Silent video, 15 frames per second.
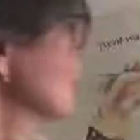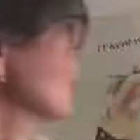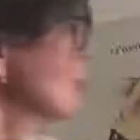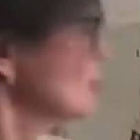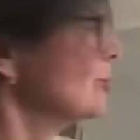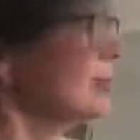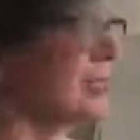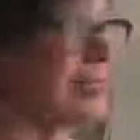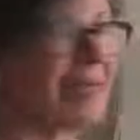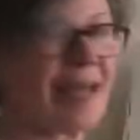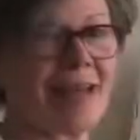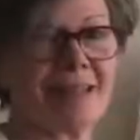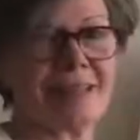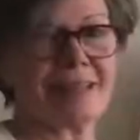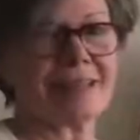Whose
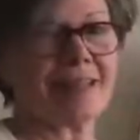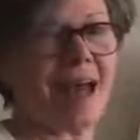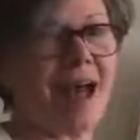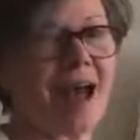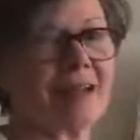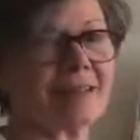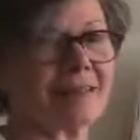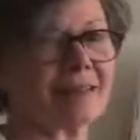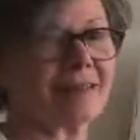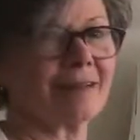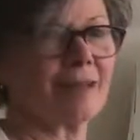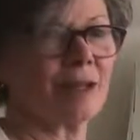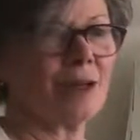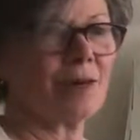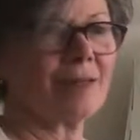tail is that?
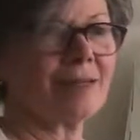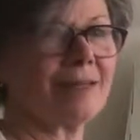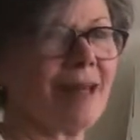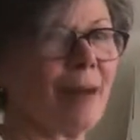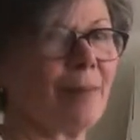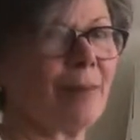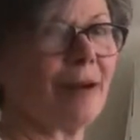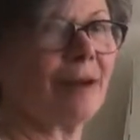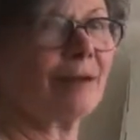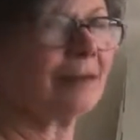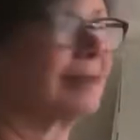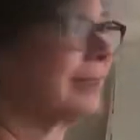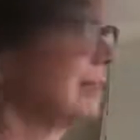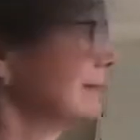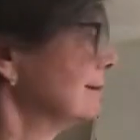Who does that belong
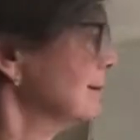to?